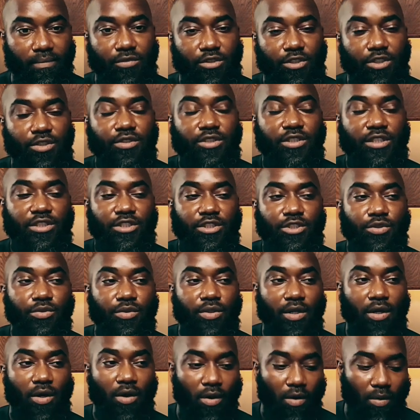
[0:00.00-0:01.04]
So just do
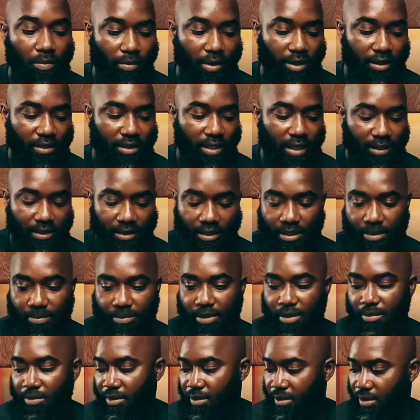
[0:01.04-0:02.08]
the homework. Not let
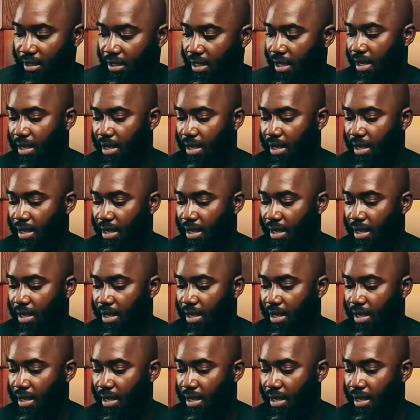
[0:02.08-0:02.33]
me.